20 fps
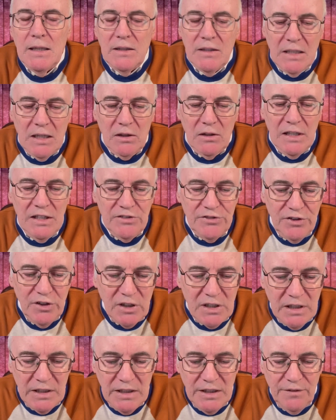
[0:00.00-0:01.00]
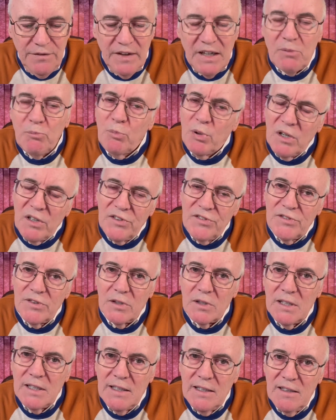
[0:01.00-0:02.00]
Now let's look at the effect
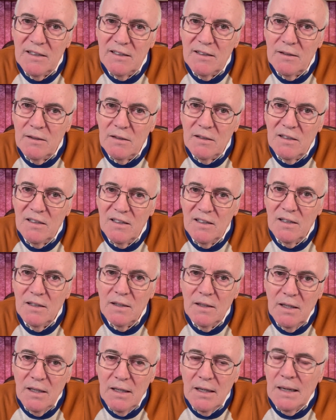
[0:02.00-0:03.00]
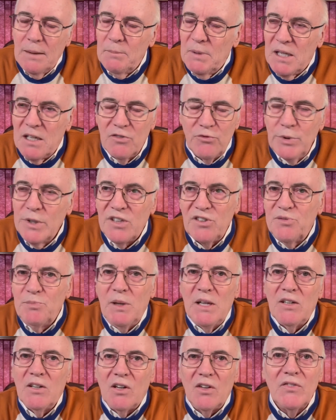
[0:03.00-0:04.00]
personally, because we could
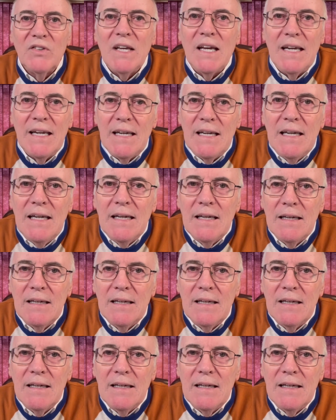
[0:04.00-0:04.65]
spend all day,